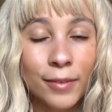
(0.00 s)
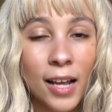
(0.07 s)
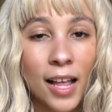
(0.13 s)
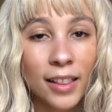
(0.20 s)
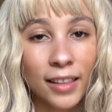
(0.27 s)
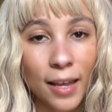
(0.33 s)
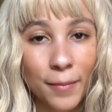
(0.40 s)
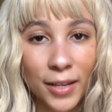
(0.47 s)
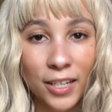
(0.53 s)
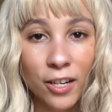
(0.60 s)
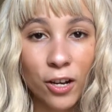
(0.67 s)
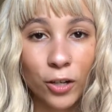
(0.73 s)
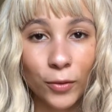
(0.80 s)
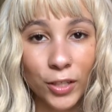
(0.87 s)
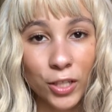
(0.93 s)
Let me
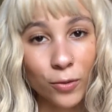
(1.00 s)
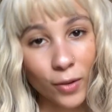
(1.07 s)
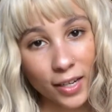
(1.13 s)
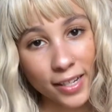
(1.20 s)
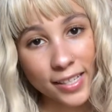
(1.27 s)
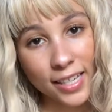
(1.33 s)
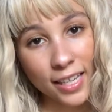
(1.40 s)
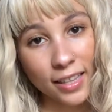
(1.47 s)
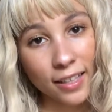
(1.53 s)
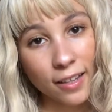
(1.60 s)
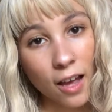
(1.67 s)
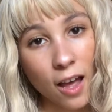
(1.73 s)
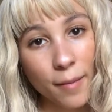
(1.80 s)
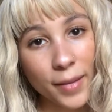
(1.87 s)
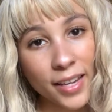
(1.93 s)
know what you want to see in the
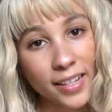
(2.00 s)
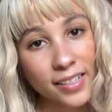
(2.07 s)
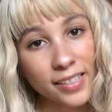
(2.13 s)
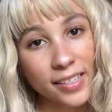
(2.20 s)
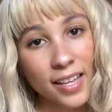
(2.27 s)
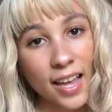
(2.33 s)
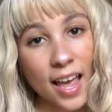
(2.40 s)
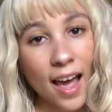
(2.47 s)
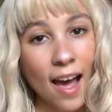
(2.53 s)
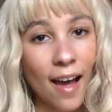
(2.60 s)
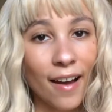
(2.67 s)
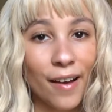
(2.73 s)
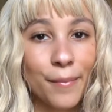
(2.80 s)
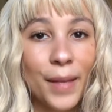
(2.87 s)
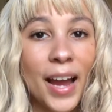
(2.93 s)
comments.
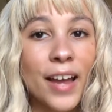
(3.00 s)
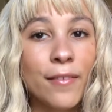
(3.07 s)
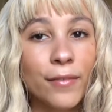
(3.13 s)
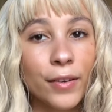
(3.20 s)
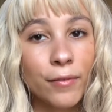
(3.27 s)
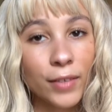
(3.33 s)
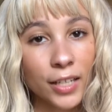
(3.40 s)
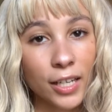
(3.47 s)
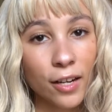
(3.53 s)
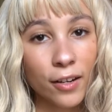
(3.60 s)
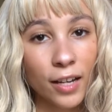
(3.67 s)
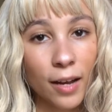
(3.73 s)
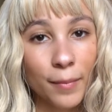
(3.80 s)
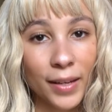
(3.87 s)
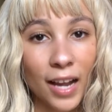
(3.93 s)
I have a video
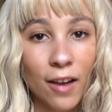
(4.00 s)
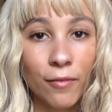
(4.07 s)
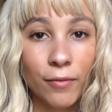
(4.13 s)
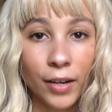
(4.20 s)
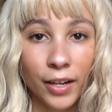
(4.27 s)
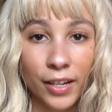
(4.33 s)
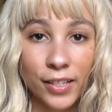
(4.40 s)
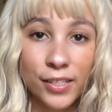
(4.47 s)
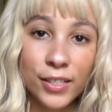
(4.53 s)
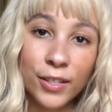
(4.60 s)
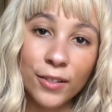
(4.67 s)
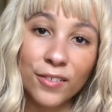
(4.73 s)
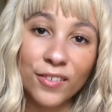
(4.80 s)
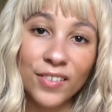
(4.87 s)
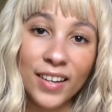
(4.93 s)
coming out very
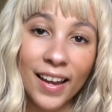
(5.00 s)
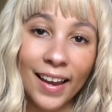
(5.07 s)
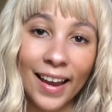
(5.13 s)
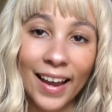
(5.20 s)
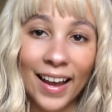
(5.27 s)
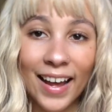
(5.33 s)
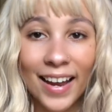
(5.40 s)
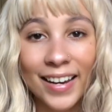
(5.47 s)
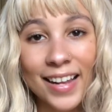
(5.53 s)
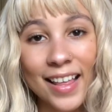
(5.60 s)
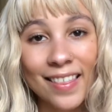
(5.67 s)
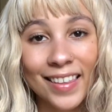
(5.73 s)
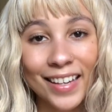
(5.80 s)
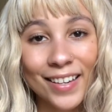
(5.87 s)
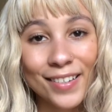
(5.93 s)
soon, and
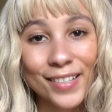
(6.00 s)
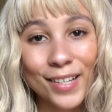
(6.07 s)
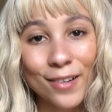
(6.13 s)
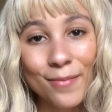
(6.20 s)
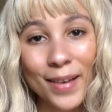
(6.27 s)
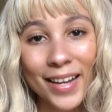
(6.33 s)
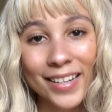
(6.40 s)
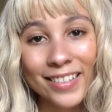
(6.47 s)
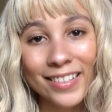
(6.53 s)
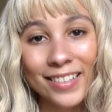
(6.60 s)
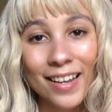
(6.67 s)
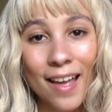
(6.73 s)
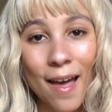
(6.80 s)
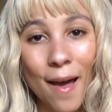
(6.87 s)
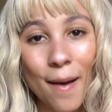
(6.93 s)
thank you so much.
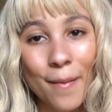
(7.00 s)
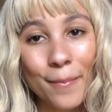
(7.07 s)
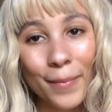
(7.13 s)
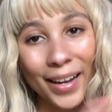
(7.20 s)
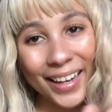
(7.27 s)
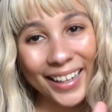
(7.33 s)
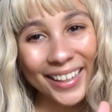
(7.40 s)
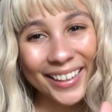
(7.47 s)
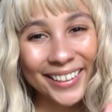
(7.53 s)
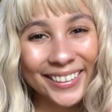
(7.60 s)
Bye.